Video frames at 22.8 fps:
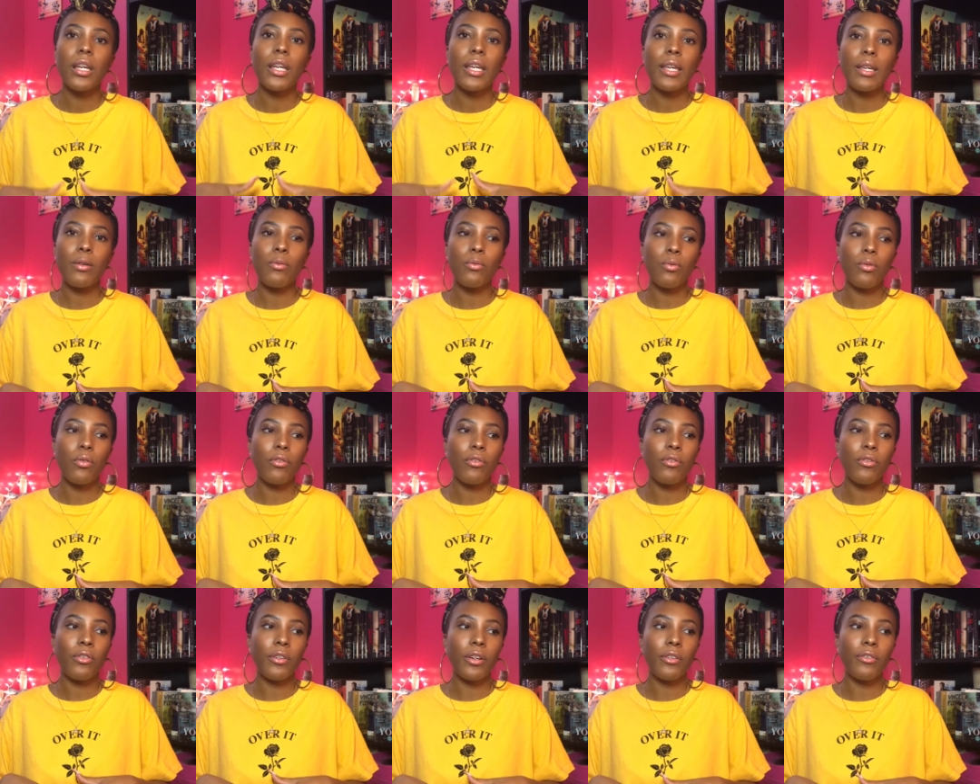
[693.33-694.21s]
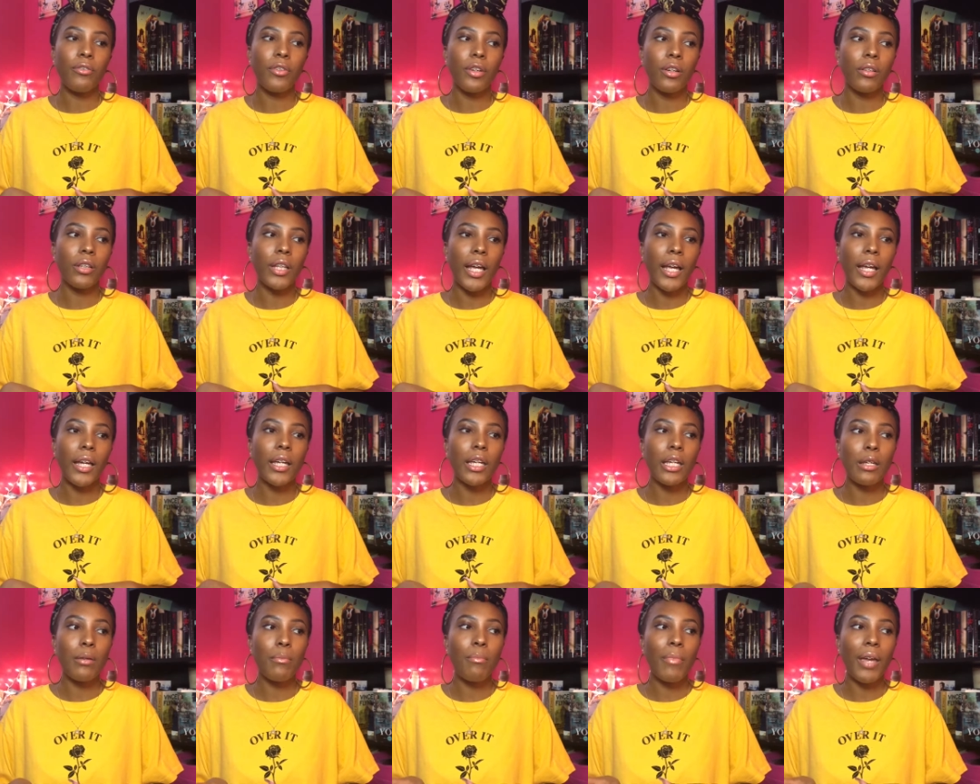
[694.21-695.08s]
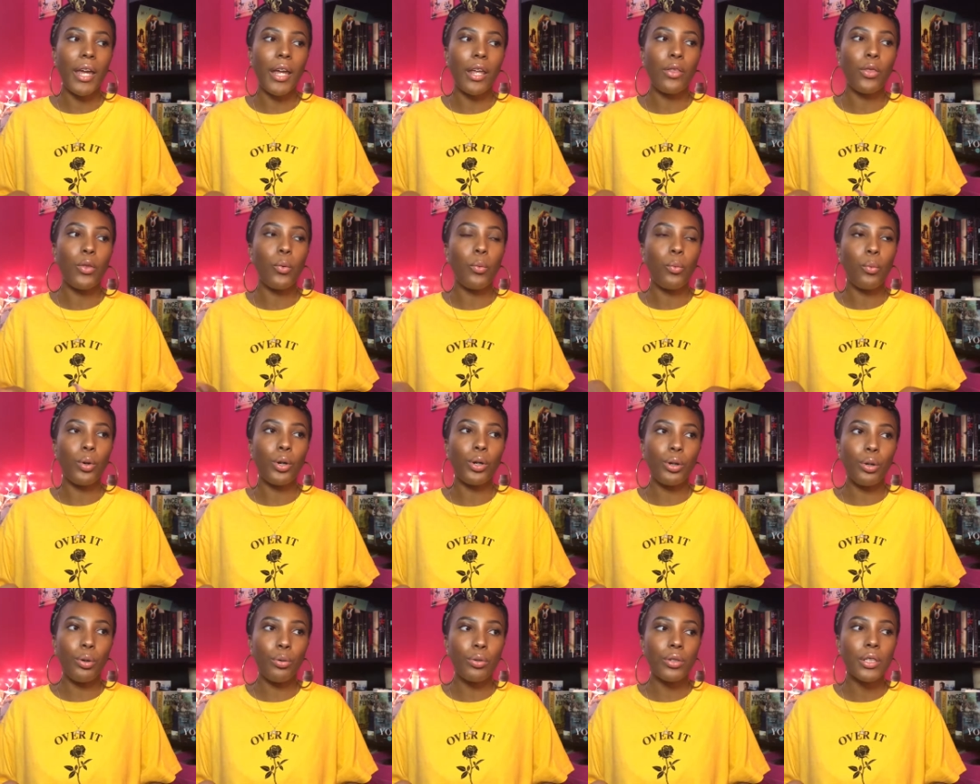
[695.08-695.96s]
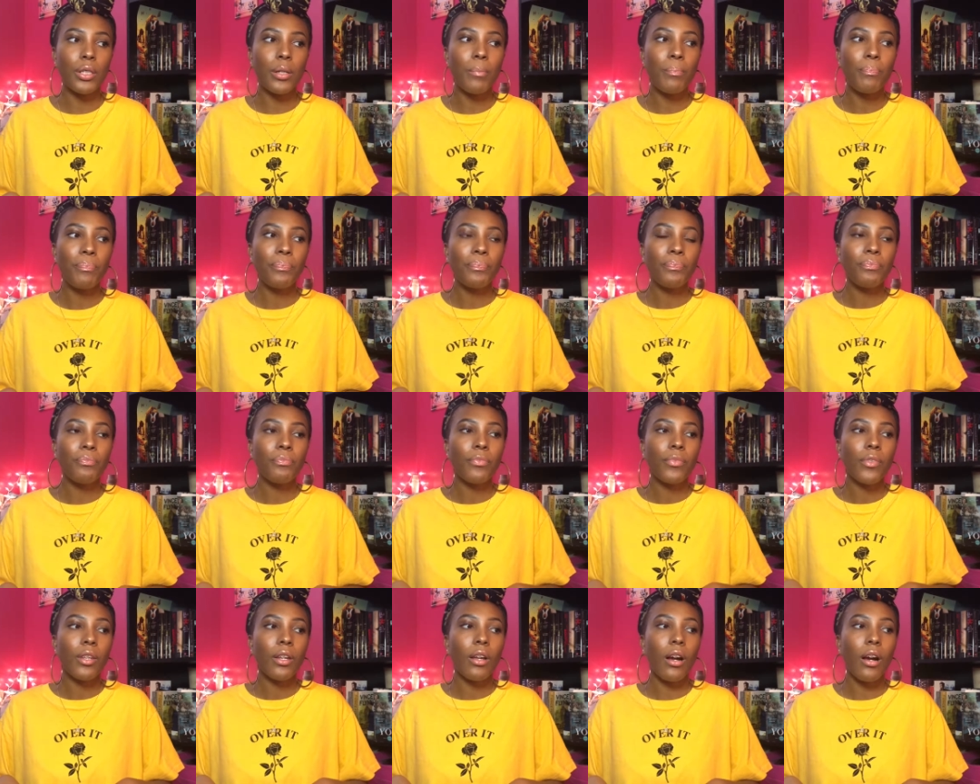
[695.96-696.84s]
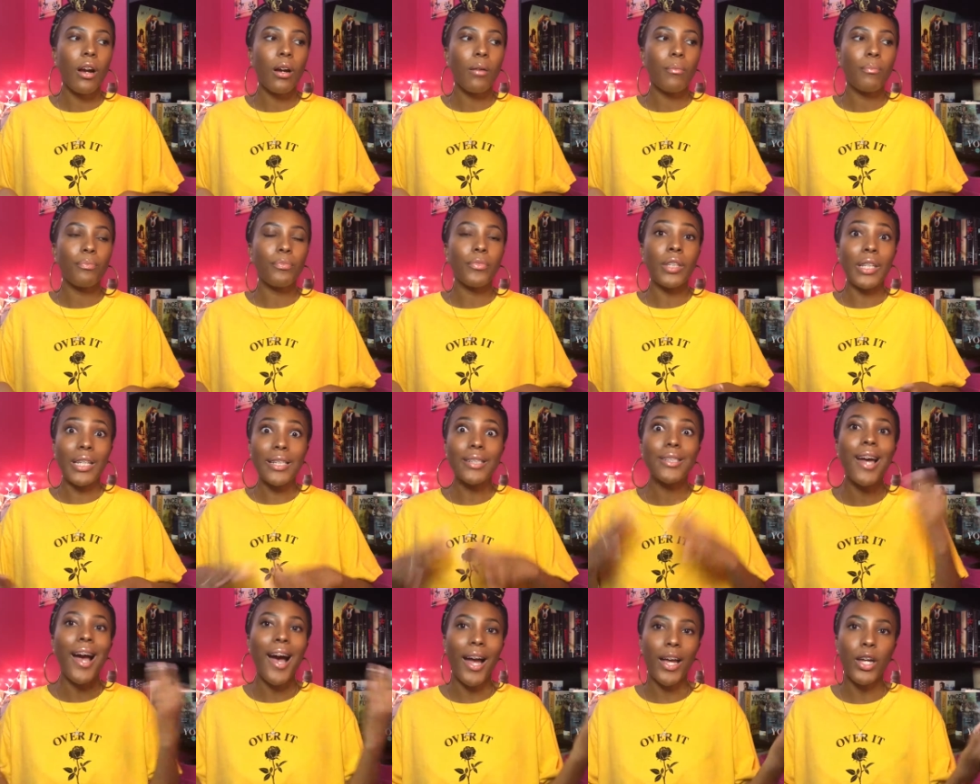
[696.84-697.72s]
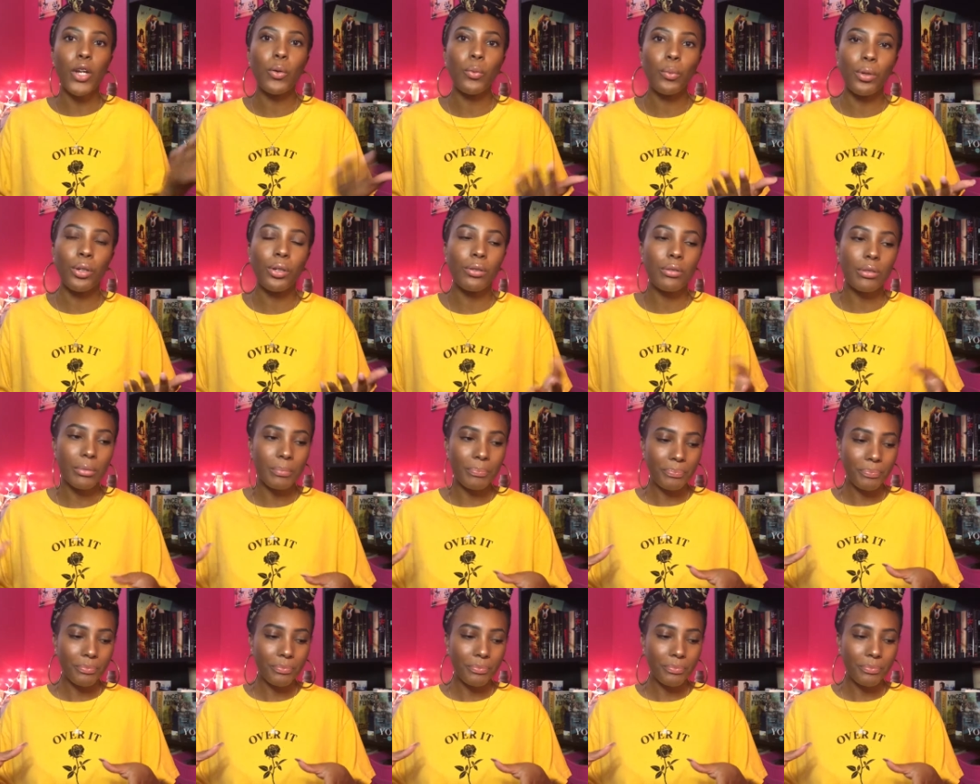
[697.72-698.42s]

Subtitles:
he will feel like he made the world, the entire world,